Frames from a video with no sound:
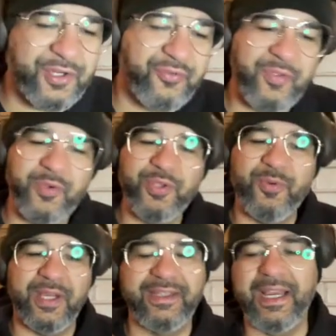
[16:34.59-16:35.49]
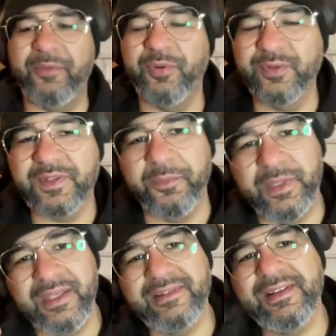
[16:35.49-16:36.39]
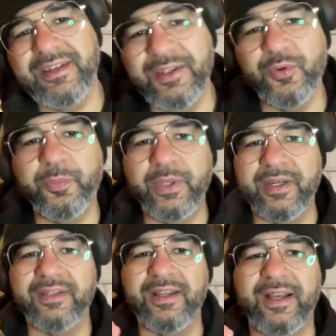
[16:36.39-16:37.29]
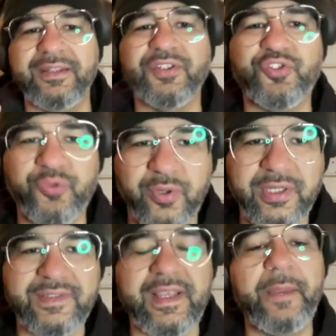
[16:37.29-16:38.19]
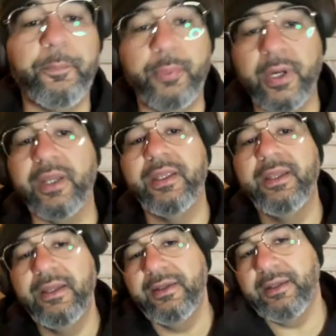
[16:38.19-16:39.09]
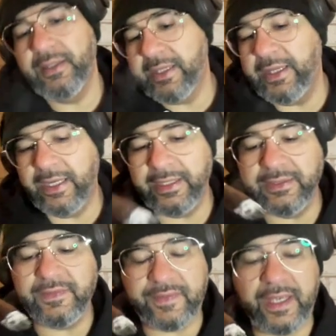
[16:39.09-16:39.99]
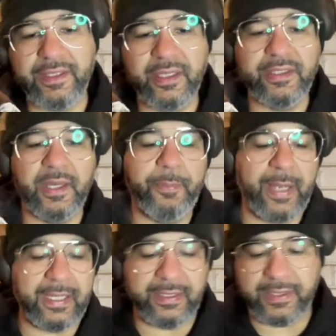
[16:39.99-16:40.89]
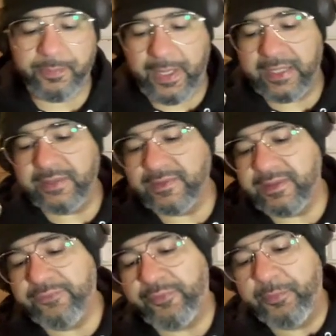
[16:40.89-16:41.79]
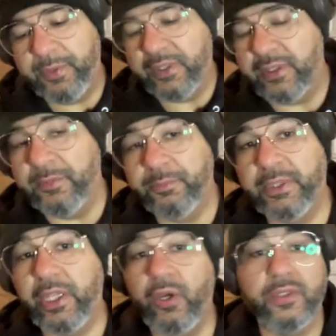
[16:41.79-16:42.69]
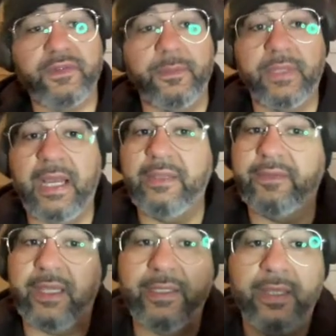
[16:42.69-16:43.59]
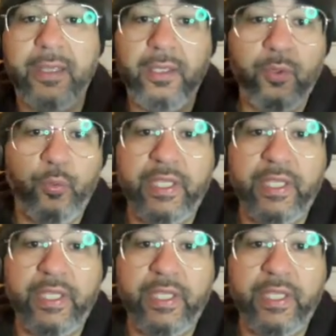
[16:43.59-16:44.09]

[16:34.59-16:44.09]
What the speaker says: agree with you on that, bro. To me, it's a little bit on the stronger side, but again, I understand your palate. Your palate is different, but there are some guys like we